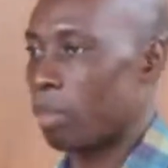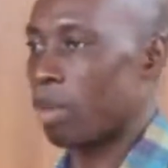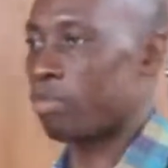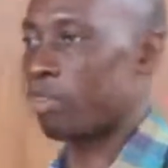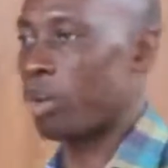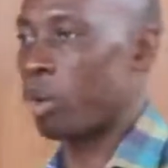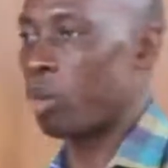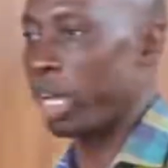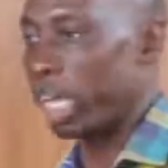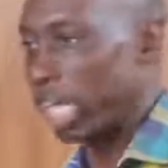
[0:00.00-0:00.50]

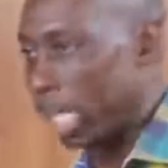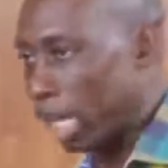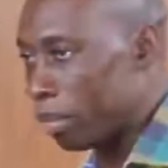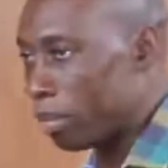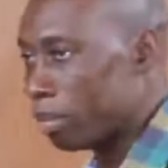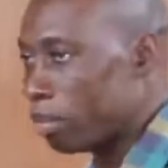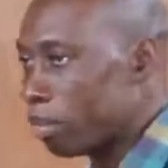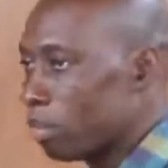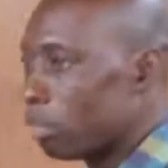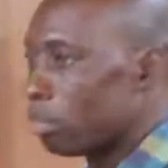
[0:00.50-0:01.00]
before we
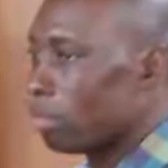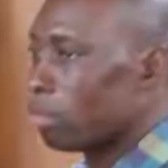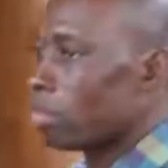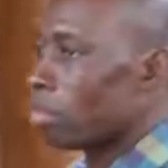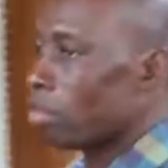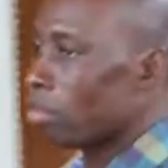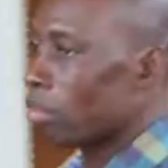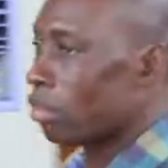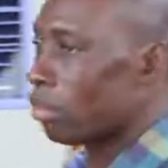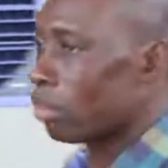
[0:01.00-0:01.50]
came
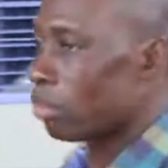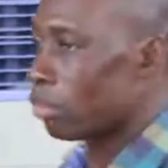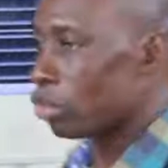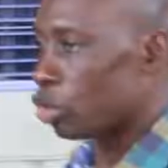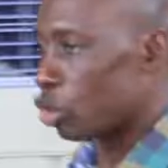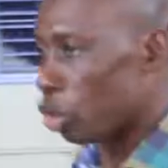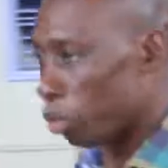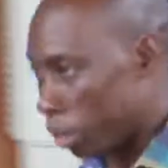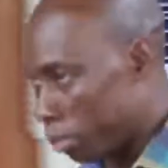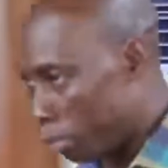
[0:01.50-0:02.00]

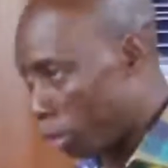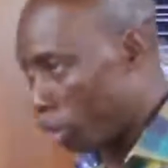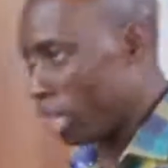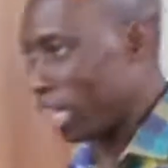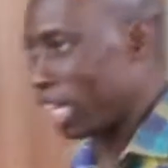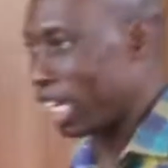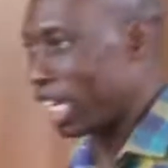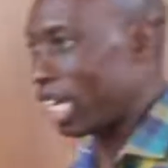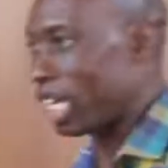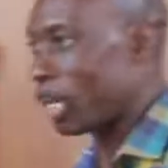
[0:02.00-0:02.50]
to be
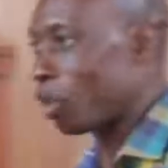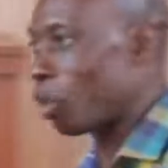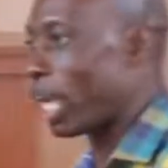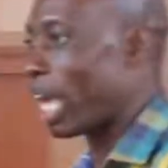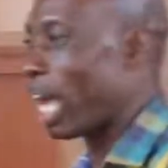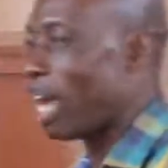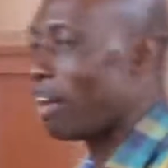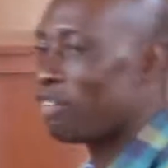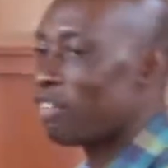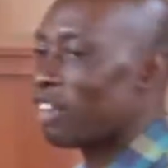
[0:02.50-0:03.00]
born again,
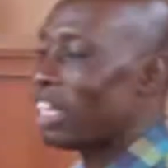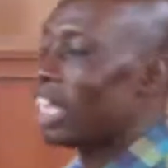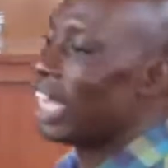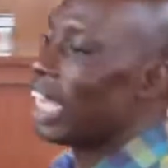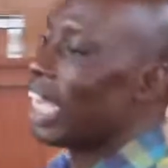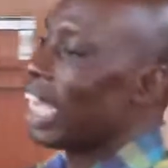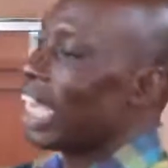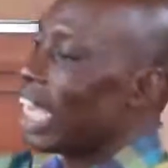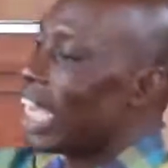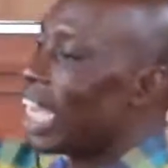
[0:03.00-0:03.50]
we have
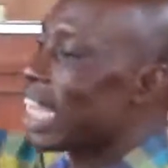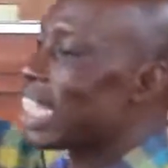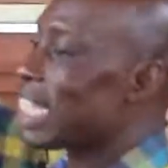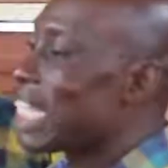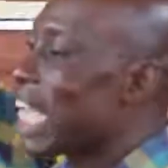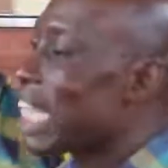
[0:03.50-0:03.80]
a